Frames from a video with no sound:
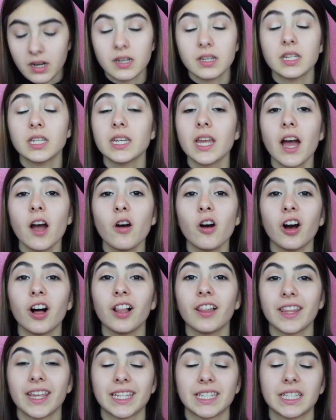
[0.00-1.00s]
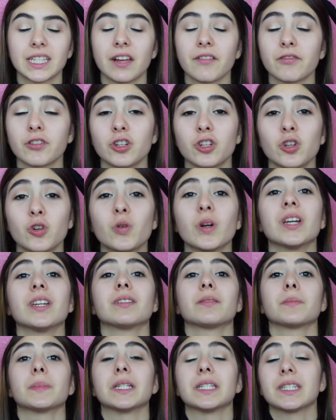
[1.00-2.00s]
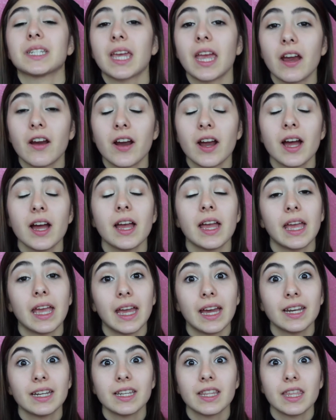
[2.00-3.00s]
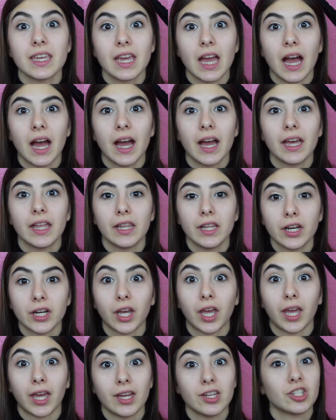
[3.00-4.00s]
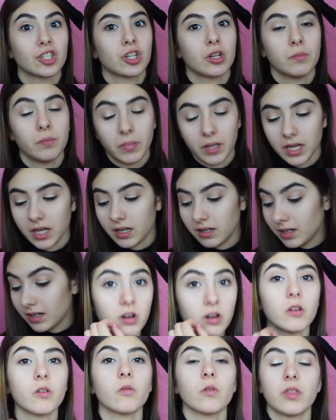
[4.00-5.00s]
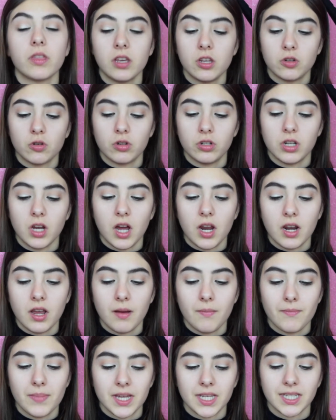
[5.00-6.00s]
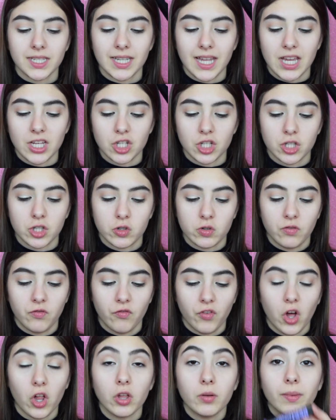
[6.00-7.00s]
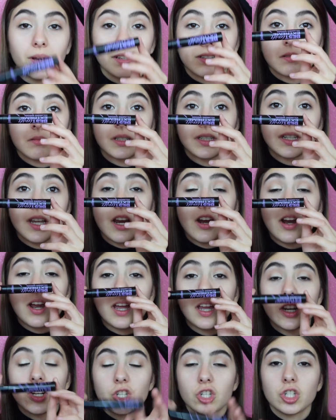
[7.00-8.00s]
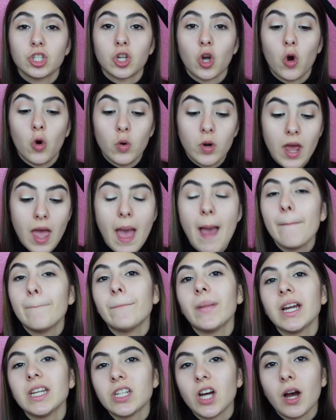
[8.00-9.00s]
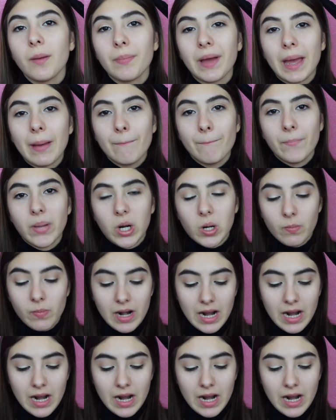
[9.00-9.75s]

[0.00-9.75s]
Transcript: And now all that's left to do is mascara, and the eye look is complete. in with the Jordana Best Lash Extreme Volumizing Mascara, and just coat my top and bottom